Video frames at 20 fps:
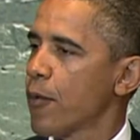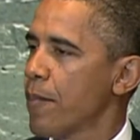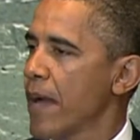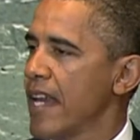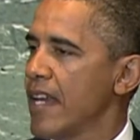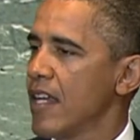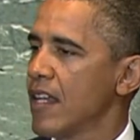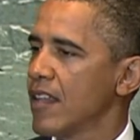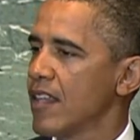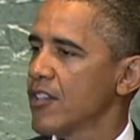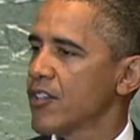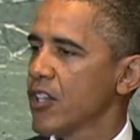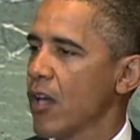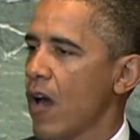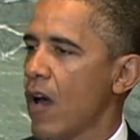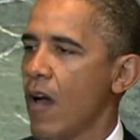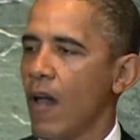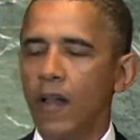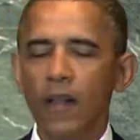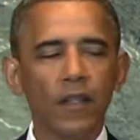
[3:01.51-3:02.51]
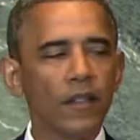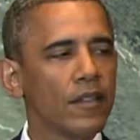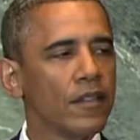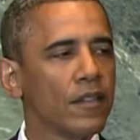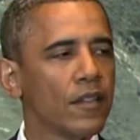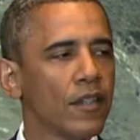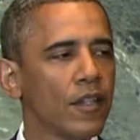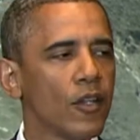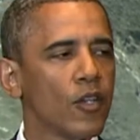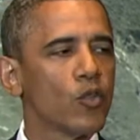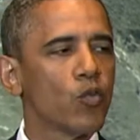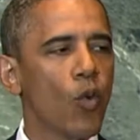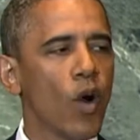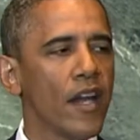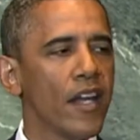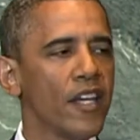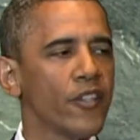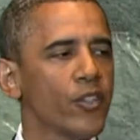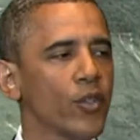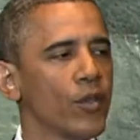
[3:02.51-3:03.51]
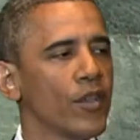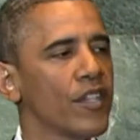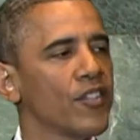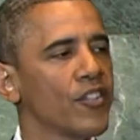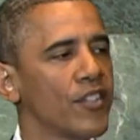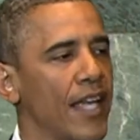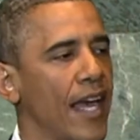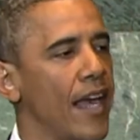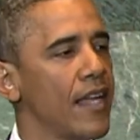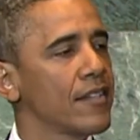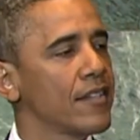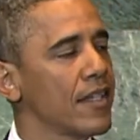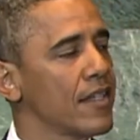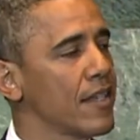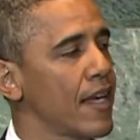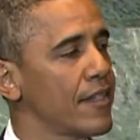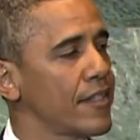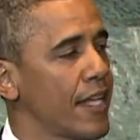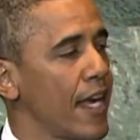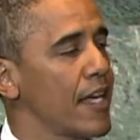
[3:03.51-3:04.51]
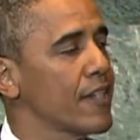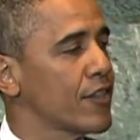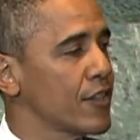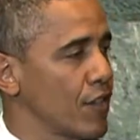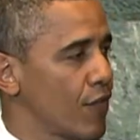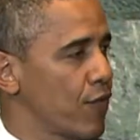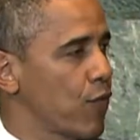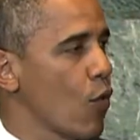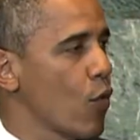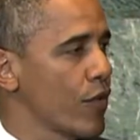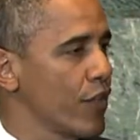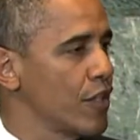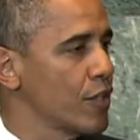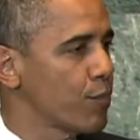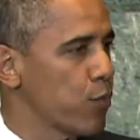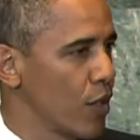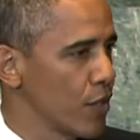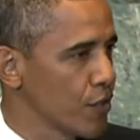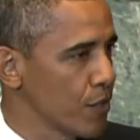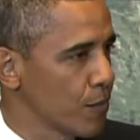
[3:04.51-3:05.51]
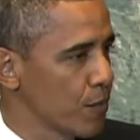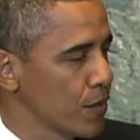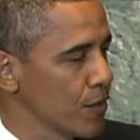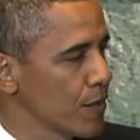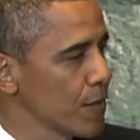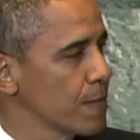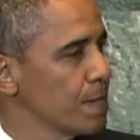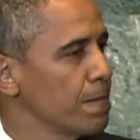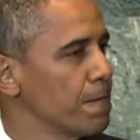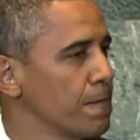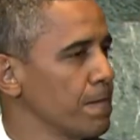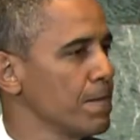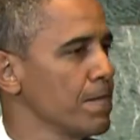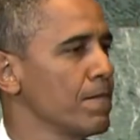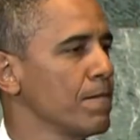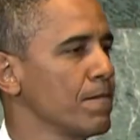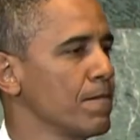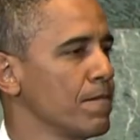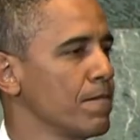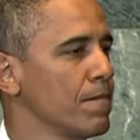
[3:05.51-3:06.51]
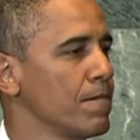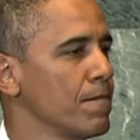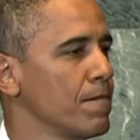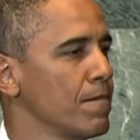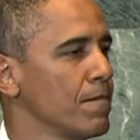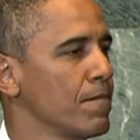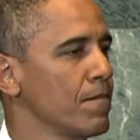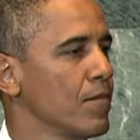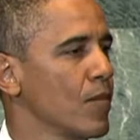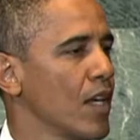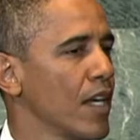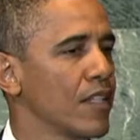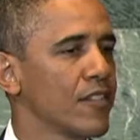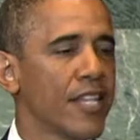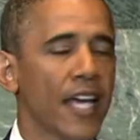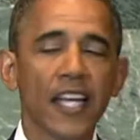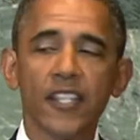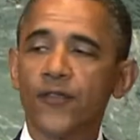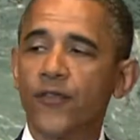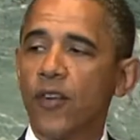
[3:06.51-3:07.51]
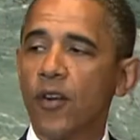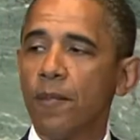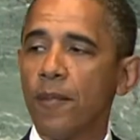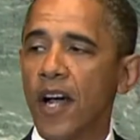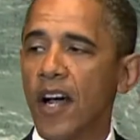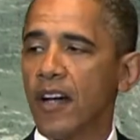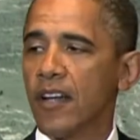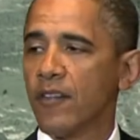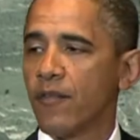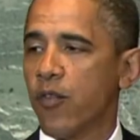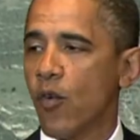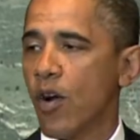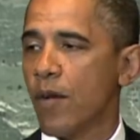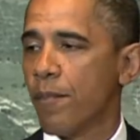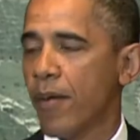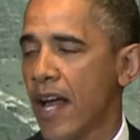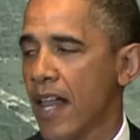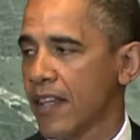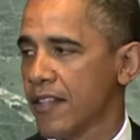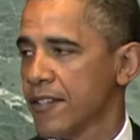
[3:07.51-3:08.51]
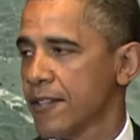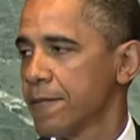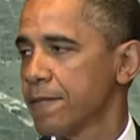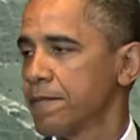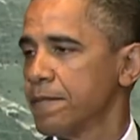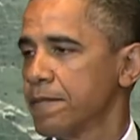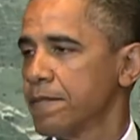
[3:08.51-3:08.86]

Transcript: many in this hall, there's one issue that stands as a test for these principles and a test for American foreign policy.